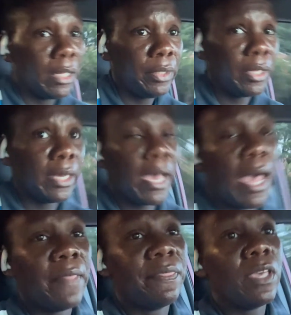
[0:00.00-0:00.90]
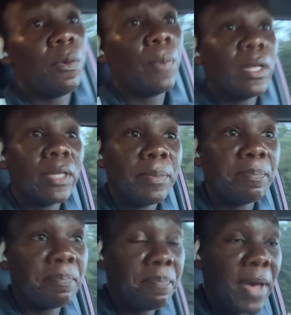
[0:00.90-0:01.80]
look at the
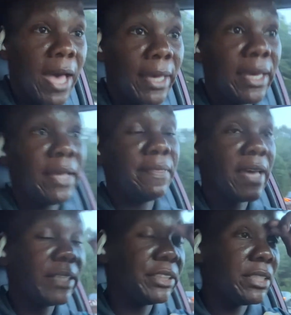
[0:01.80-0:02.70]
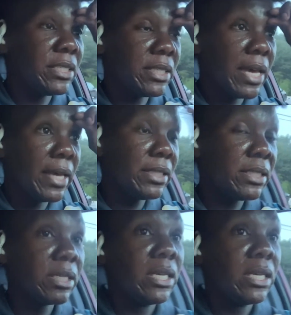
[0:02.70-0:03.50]
welcome packet that she sent.